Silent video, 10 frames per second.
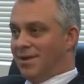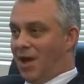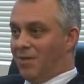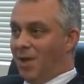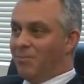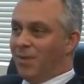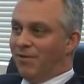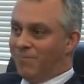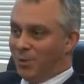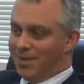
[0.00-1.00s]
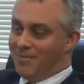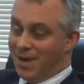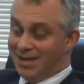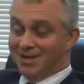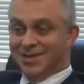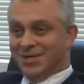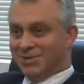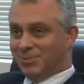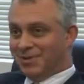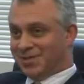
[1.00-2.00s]
I'm better off putting that money, I think his
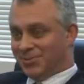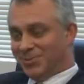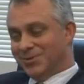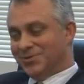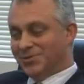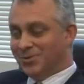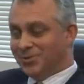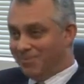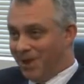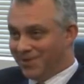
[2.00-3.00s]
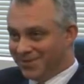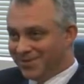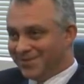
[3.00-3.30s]
exact words, towards a boat,